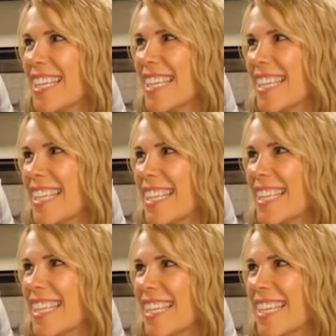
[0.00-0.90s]

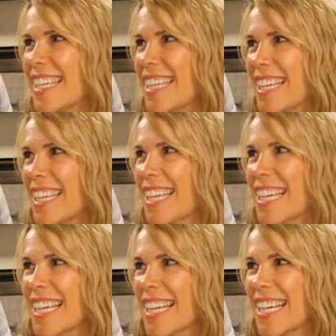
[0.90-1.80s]

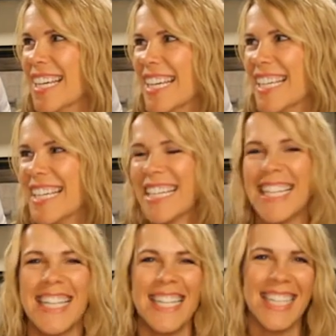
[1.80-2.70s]

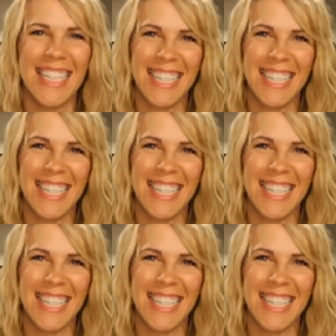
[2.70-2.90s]
(not speaking)